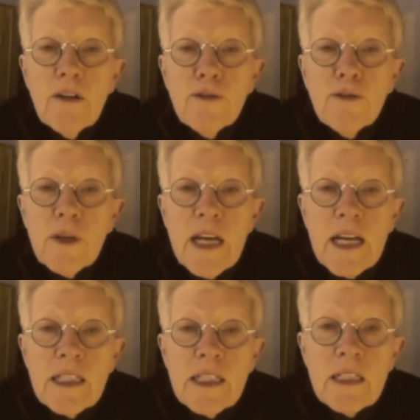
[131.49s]
for the
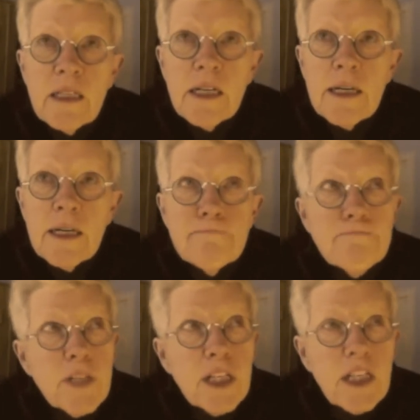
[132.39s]
next
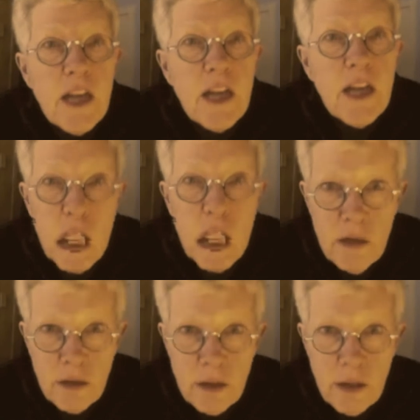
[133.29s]

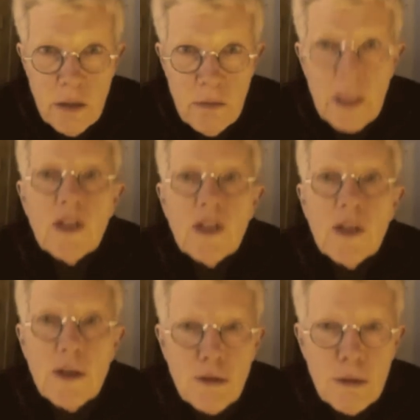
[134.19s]
6
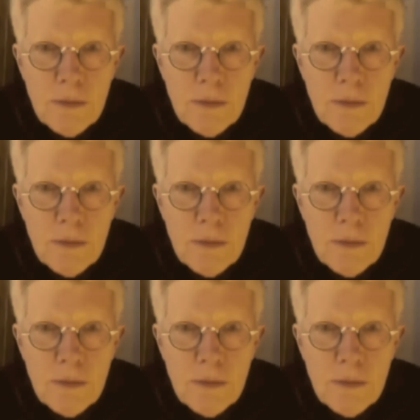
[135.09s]
years.